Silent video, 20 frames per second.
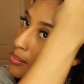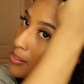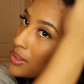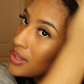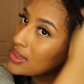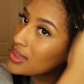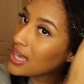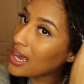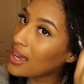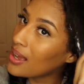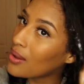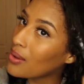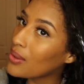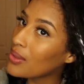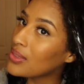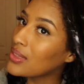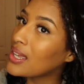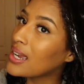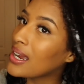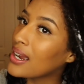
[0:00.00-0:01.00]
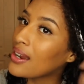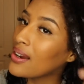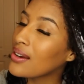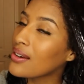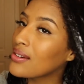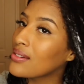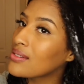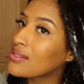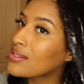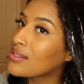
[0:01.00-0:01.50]
Put that on
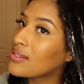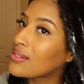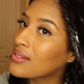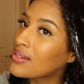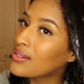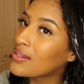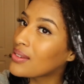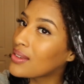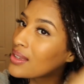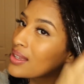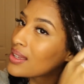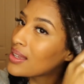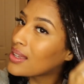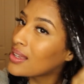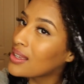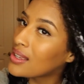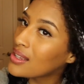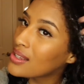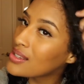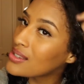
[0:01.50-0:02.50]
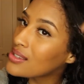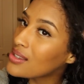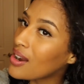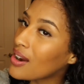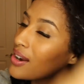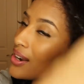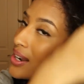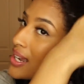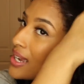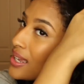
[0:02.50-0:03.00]
there,
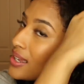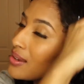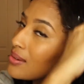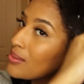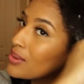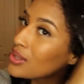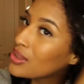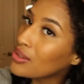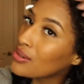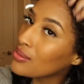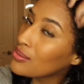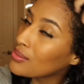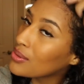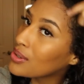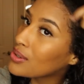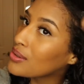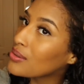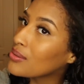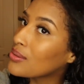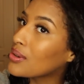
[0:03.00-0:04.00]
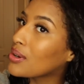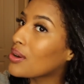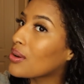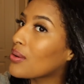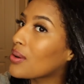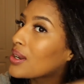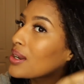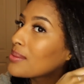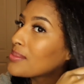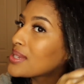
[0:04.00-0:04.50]
starting with the root and
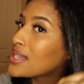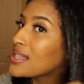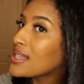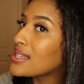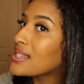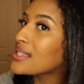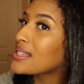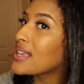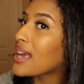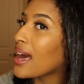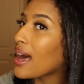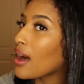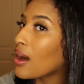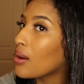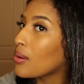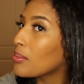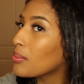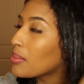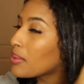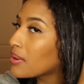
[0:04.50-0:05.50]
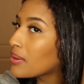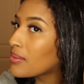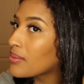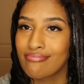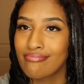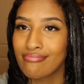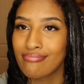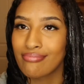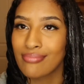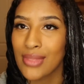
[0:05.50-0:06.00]
going up to the scalp.
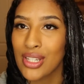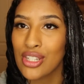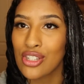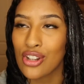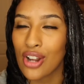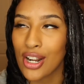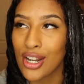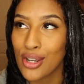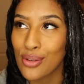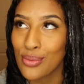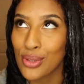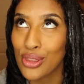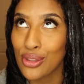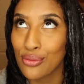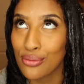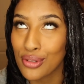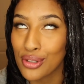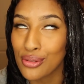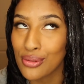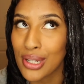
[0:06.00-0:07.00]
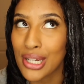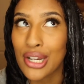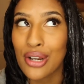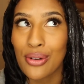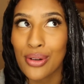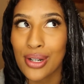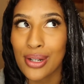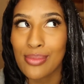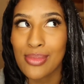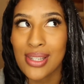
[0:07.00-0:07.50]
Starting with the root and
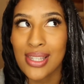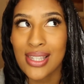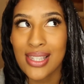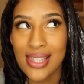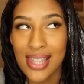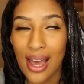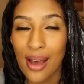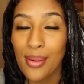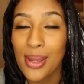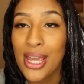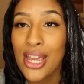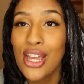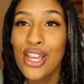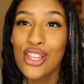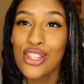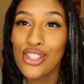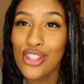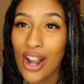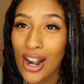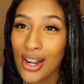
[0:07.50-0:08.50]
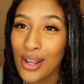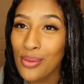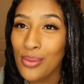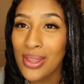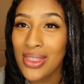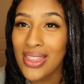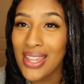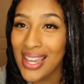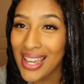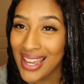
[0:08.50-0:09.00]
going up to the scalp. Starting
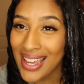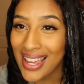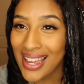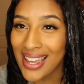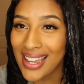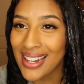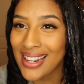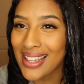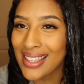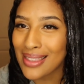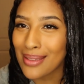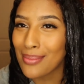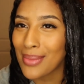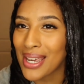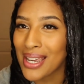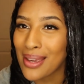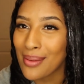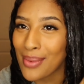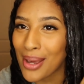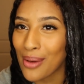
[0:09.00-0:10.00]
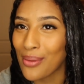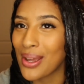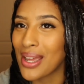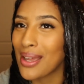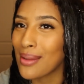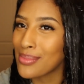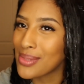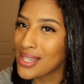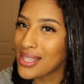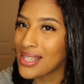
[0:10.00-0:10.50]
with the end and then making my way
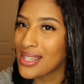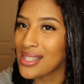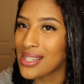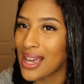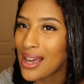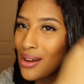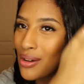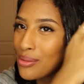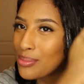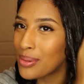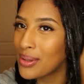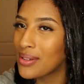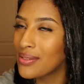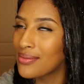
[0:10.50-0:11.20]
up to the scalp.